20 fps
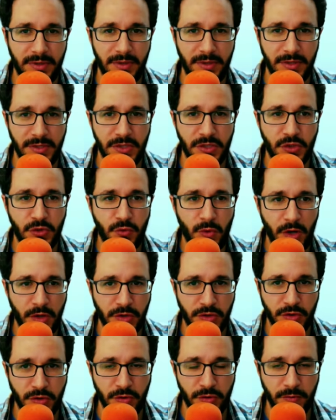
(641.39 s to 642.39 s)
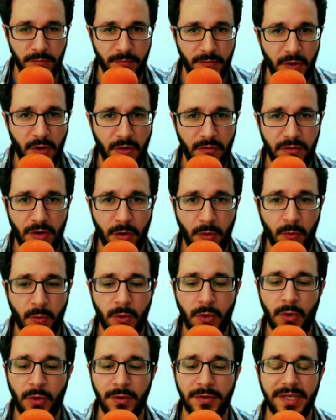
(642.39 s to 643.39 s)
the structure of our
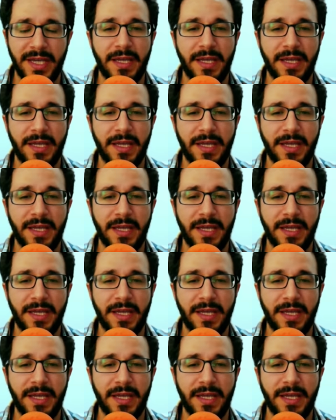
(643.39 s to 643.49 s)
world.